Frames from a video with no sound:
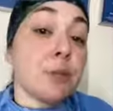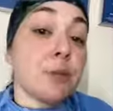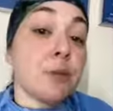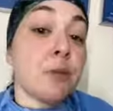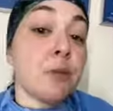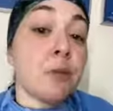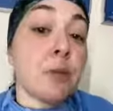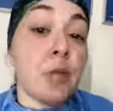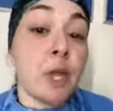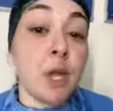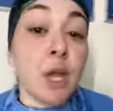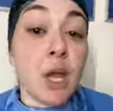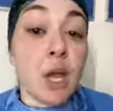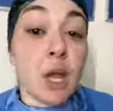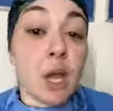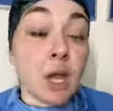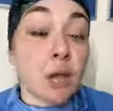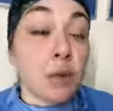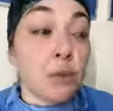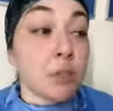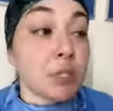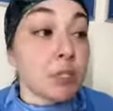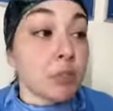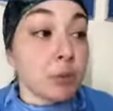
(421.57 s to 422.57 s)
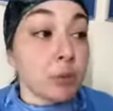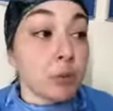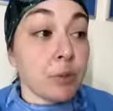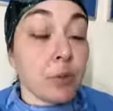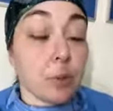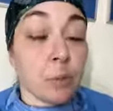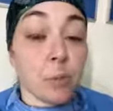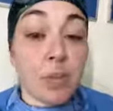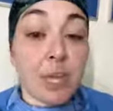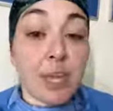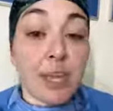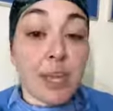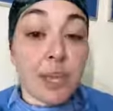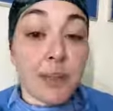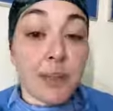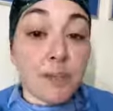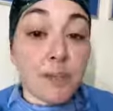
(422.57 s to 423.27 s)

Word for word: load. We told them, like, hey,